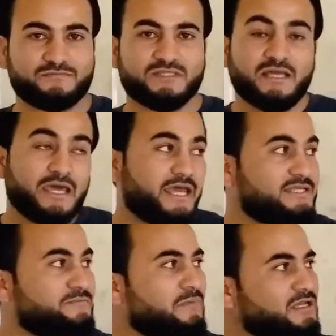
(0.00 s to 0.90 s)
As
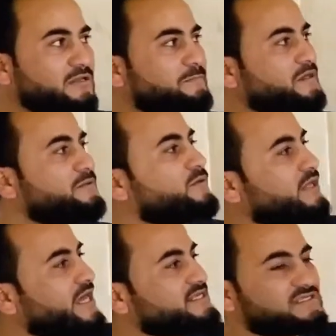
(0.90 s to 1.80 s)
many people
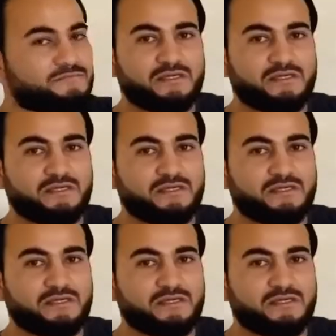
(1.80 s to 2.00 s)
ask me